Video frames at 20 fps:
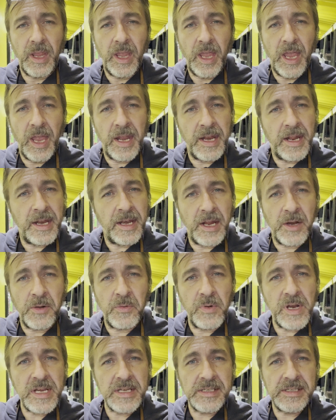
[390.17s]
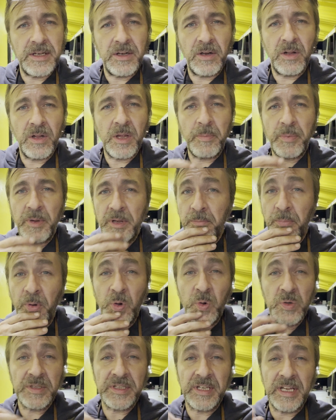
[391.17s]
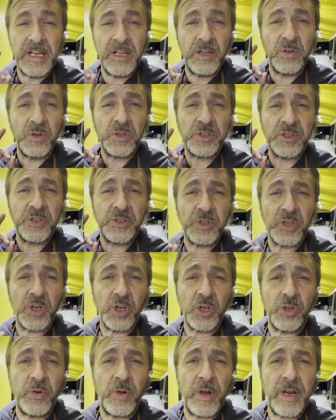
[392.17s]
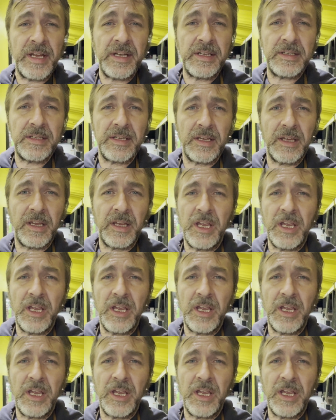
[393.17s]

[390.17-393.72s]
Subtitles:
and then I raise it all up in post, and it looks great.